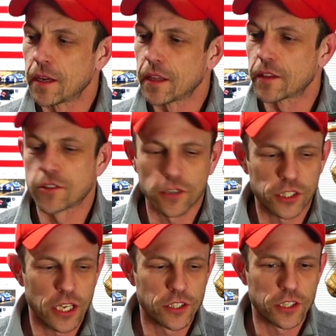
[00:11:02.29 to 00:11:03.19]
the
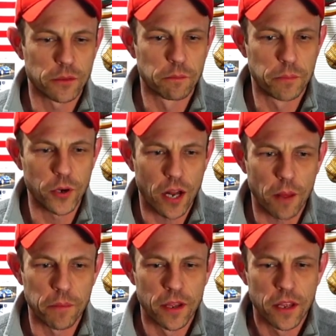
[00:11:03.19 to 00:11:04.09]
search engine put
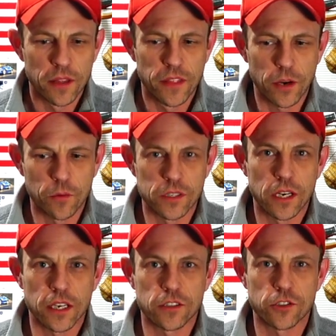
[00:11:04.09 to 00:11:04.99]
up that it was an
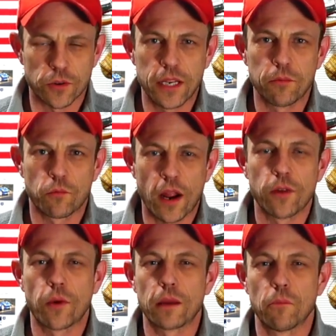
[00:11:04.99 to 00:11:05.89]
extreme
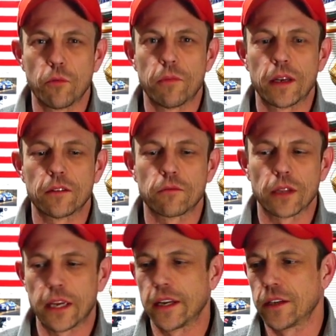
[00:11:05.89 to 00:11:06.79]
right-wing movement
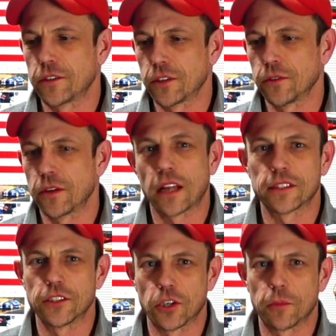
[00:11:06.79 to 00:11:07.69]
relating to
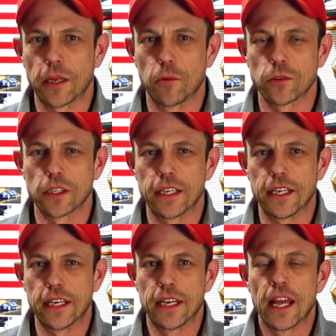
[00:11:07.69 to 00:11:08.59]
Nazi Germany and
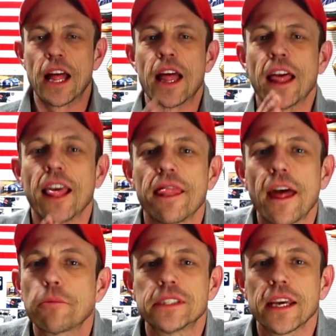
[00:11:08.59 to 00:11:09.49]
Mussolini.
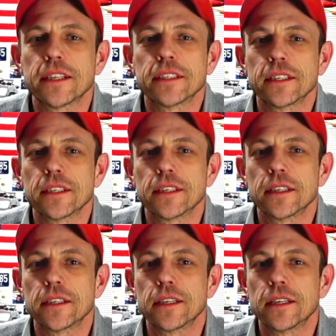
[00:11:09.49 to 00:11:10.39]
That was it.
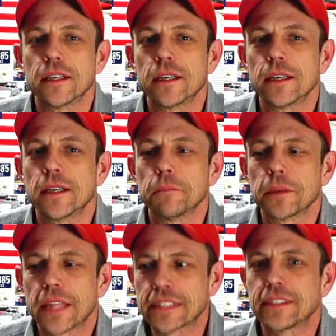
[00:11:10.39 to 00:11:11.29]
But
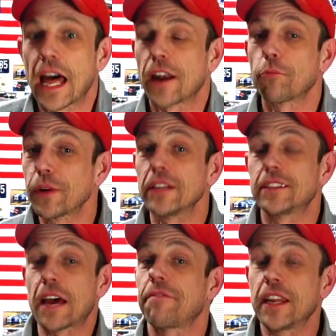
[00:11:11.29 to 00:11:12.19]
that's not a real
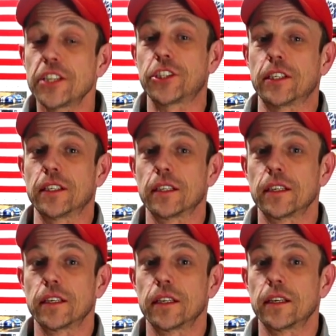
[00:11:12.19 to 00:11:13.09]
definition.
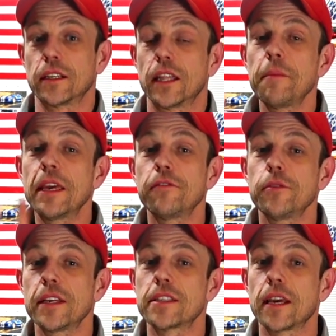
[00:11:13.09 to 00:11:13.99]
Let me give you
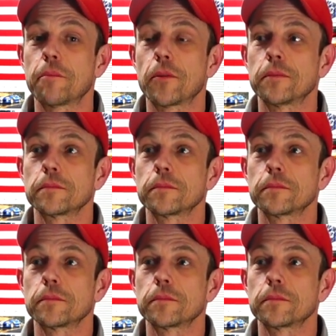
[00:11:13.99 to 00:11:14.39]
an example.